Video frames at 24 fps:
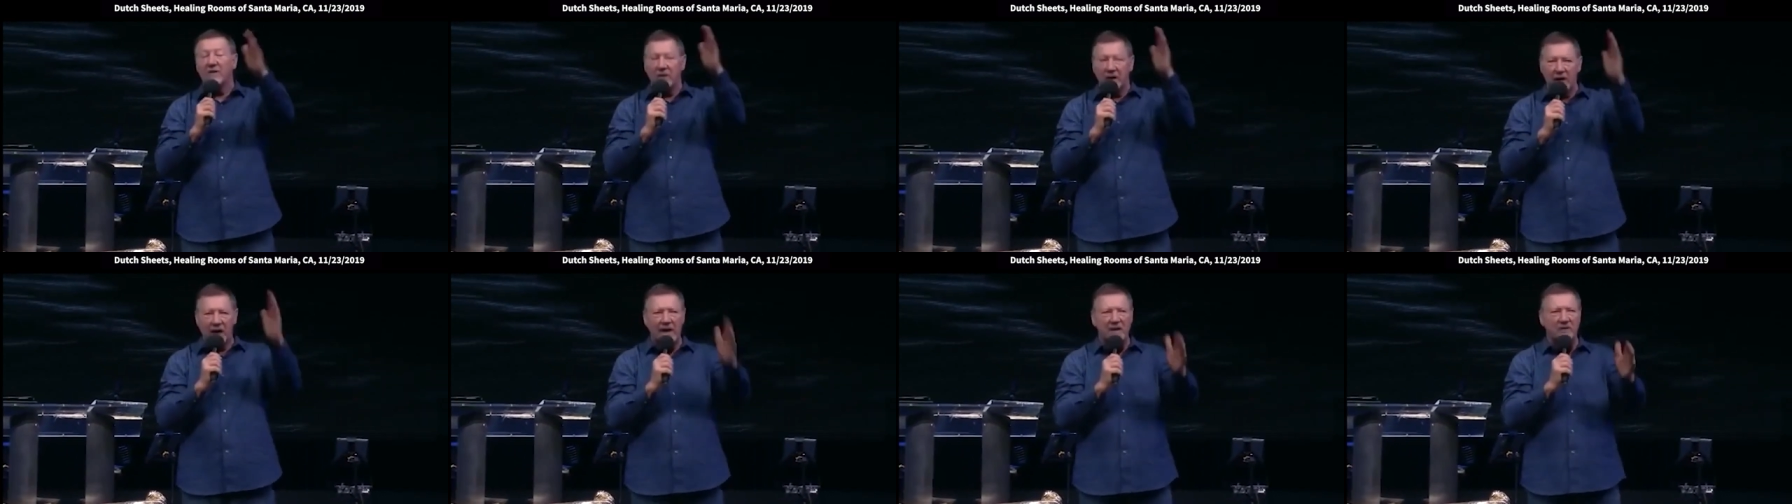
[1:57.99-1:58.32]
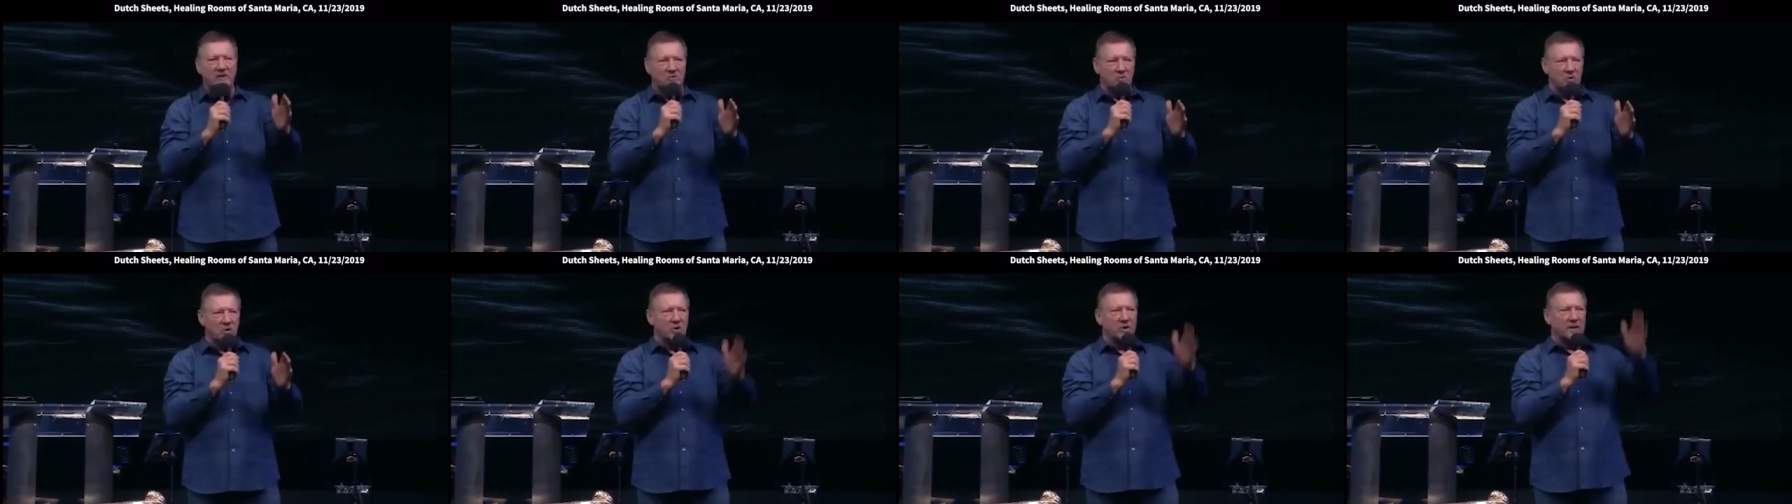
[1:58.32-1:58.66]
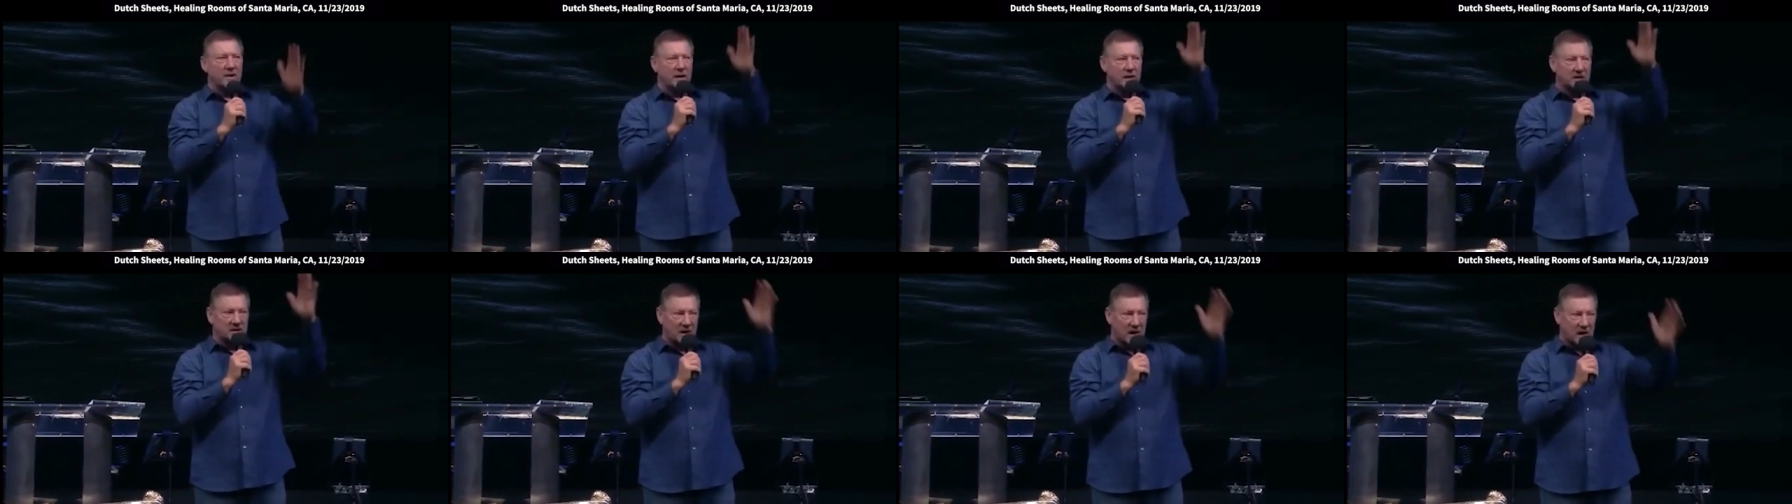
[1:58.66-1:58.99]
The last
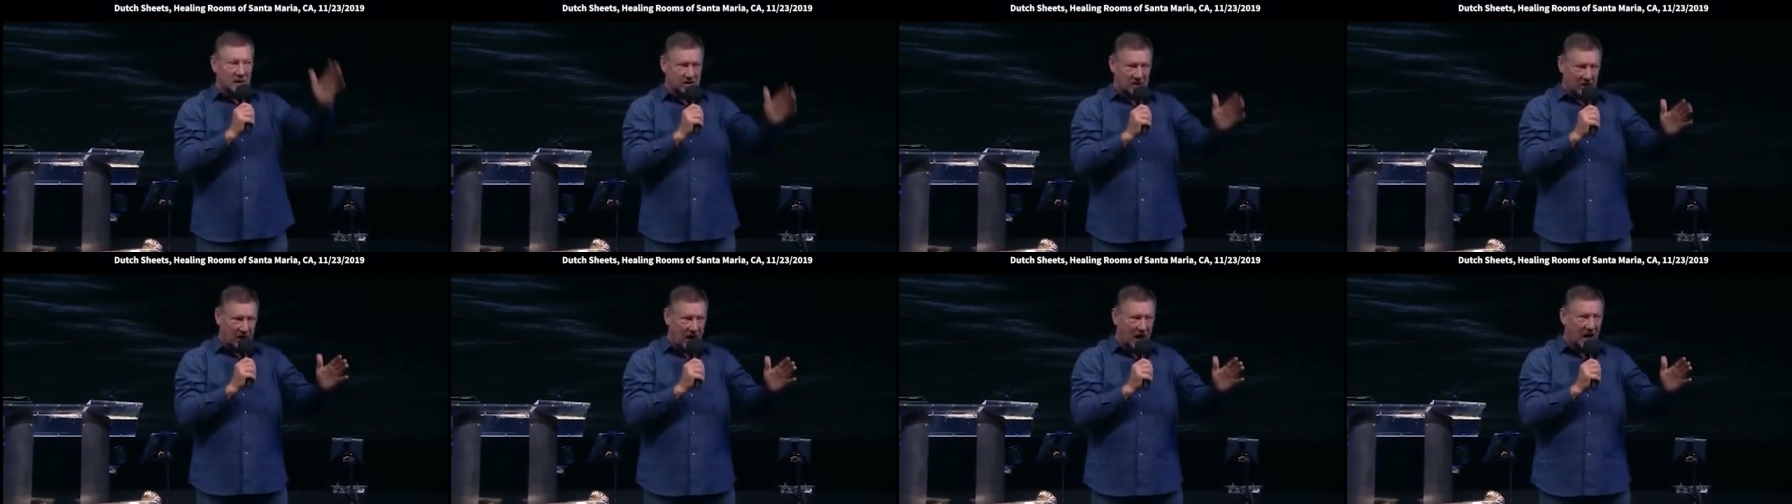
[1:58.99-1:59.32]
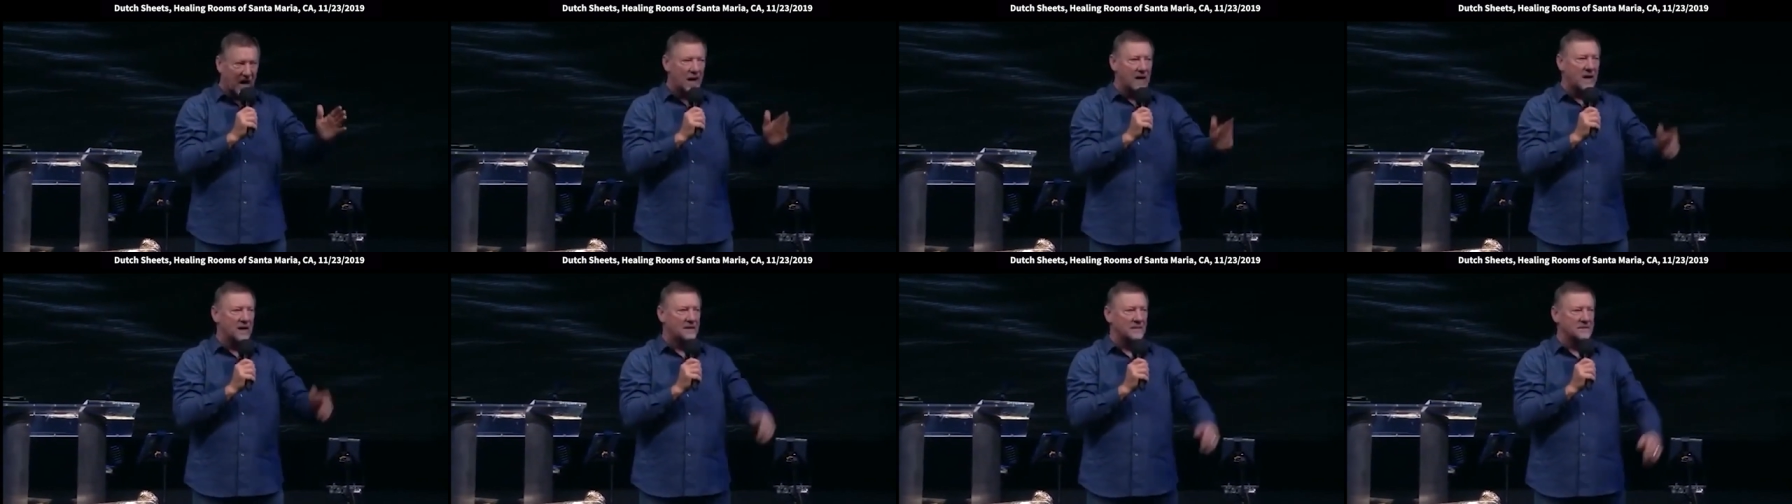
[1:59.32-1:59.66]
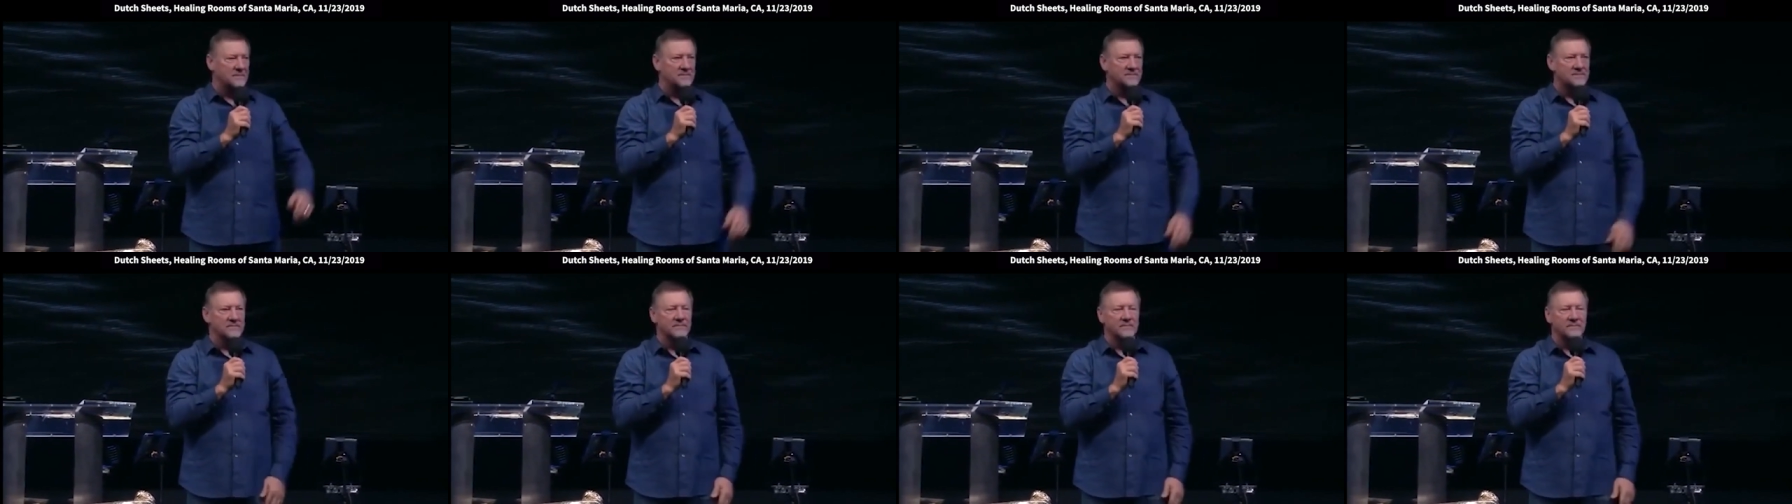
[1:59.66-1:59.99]
word is Asah.
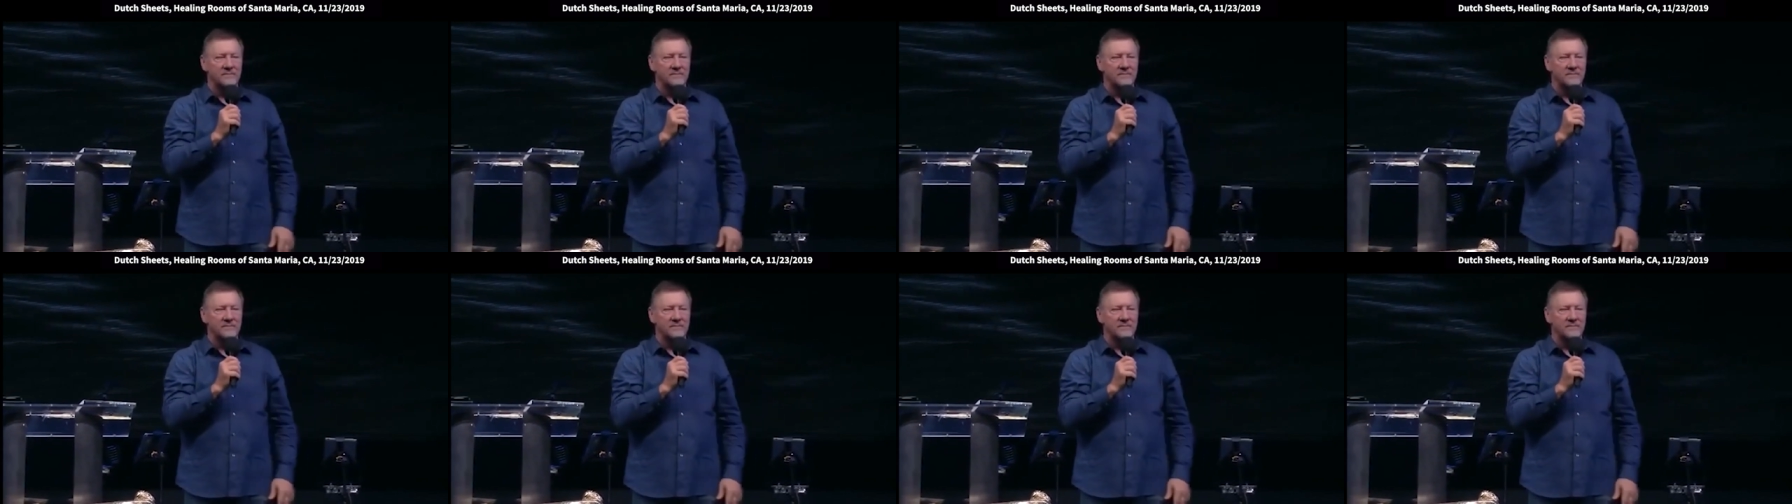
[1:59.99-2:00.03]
